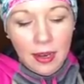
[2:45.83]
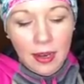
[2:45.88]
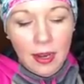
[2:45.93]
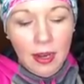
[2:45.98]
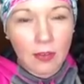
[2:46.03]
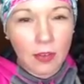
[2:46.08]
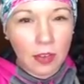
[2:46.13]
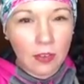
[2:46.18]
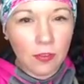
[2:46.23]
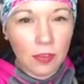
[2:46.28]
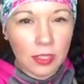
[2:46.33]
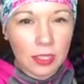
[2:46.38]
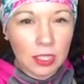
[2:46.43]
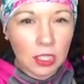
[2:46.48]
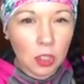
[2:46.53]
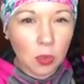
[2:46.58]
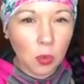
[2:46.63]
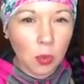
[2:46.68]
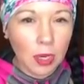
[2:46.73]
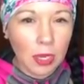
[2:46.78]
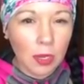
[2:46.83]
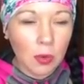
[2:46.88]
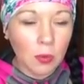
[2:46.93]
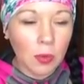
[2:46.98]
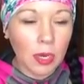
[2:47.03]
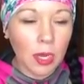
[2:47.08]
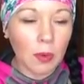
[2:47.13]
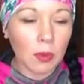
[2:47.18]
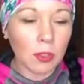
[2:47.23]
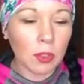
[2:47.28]
of vintage white
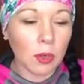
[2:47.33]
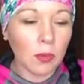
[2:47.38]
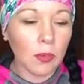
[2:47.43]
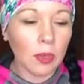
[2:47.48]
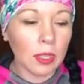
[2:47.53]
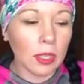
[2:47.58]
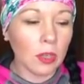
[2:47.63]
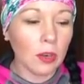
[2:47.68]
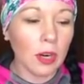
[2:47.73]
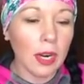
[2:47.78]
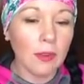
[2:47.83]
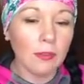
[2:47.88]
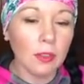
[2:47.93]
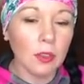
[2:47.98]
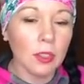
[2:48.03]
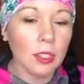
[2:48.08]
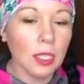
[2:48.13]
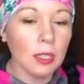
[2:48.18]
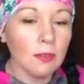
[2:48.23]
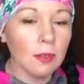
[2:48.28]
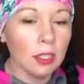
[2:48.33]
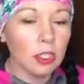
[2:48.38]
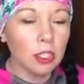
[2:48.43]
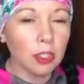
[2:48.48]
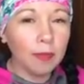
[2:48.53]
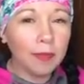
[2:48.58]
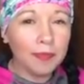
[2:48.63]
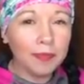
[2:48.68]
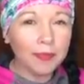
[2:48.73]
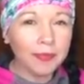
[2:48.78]
when I was over at the crafters
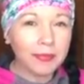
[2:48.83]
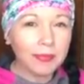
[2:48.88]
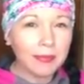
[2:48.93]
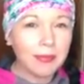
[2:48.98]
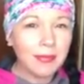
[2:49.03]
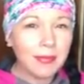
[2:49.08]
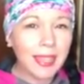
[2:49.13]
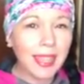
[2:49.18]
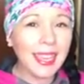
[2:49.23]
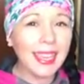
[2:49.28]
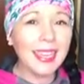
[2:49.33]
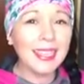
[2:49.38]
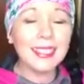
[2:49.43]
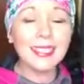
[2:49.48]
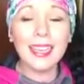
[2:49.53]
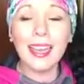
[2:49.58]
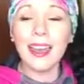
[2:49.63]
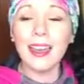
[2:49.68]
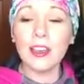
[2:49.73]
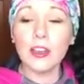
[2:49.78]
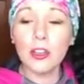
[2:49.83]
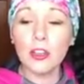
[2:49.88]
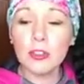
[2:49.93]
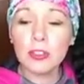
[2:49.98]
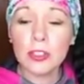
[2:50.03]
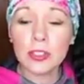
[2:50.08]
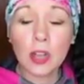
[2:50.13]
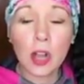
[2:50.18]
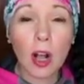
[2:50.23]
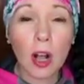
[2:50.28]
convention and uh, who
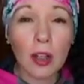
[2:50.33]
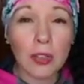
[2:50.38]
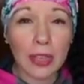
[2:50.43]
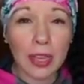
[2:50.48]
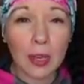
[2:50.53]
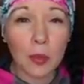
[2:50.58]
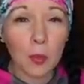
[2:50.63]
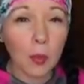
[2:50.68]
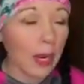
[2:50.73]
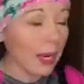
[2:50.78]
saw the